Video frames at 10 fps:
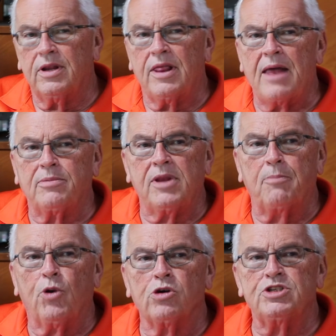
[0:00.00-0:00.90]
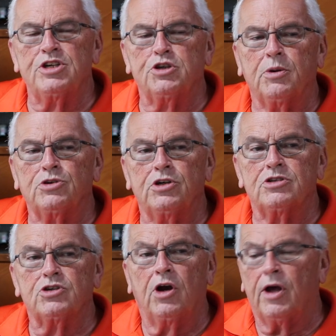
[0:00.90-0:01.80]
That purse distribution
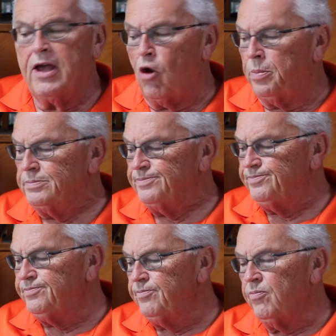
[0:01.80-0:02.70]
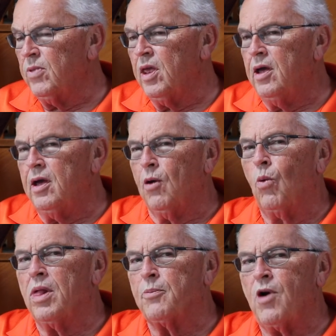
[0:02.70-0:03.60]
is going to help.
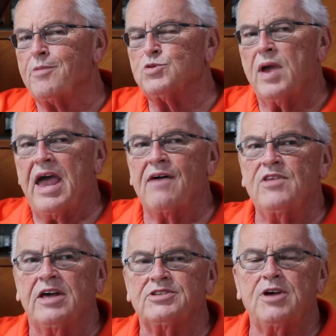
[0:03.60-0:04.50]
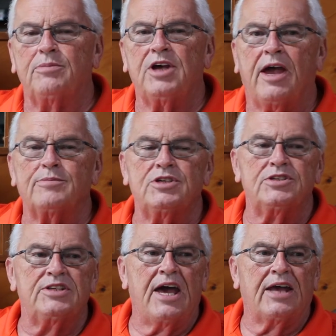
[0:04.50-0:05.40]
One of the problems we have that sometimes
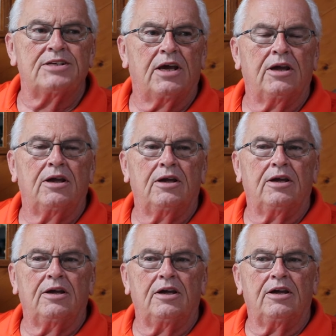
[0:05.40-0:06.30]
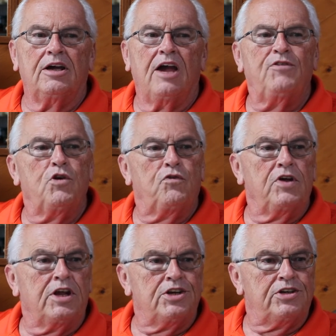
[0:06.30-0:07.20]
is that if you
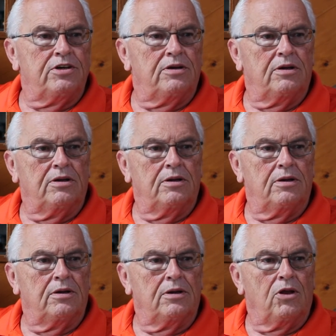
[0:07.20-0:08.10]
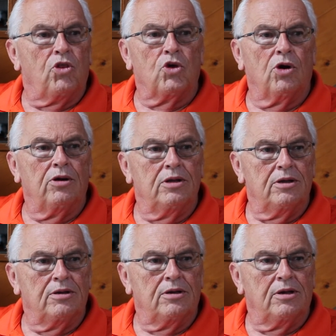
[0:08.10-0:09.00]
finish third
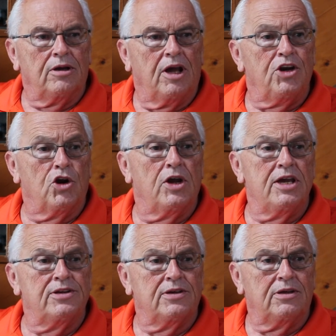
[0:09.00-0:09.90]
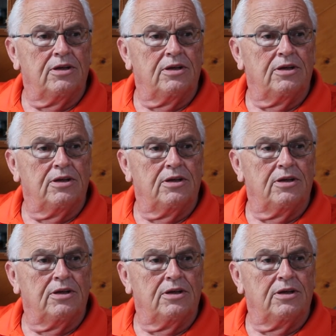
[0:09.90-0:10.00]
in your heat